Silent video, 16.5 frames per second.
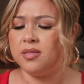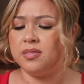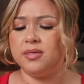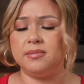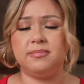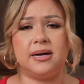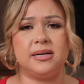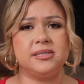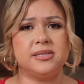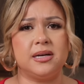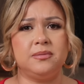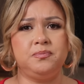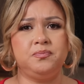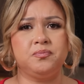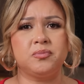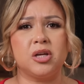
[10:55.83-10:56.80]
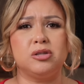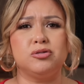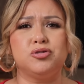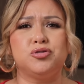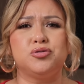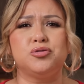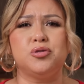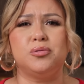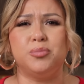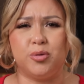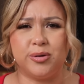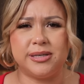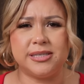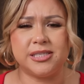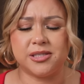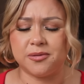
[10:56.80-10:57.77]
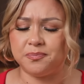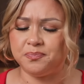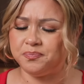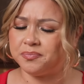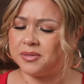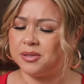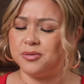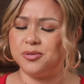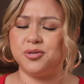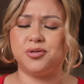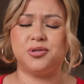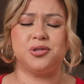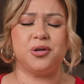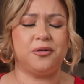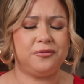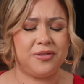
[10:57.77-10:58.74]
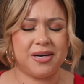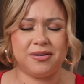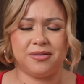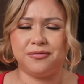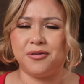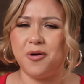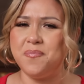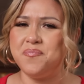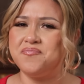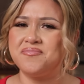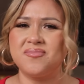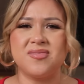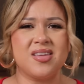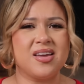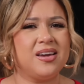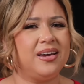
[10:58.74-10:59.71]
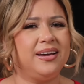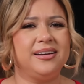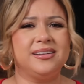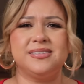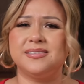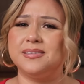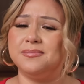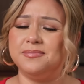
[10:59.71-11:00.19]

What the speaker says: The masa, so moist, so flavorful. It's the